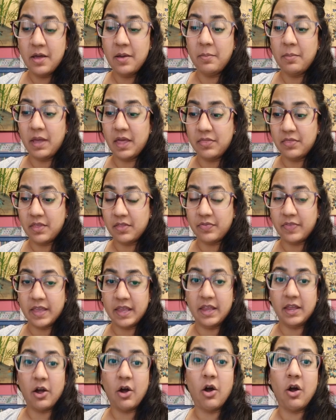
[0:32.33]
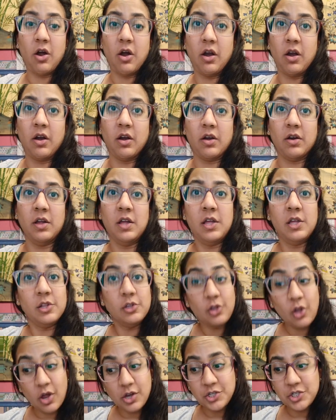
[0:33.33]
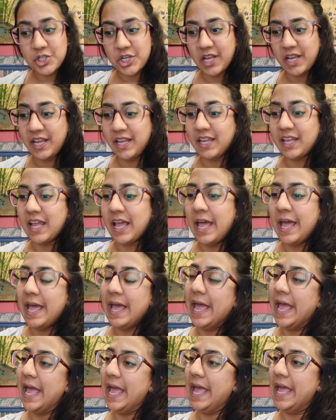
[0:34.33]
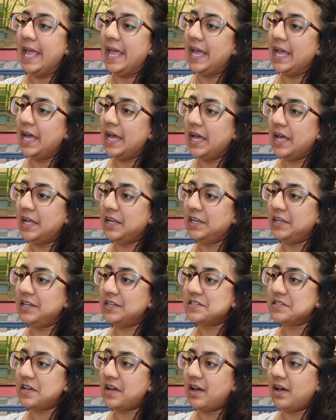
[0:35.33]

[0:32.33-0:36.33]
pen that they are launching, and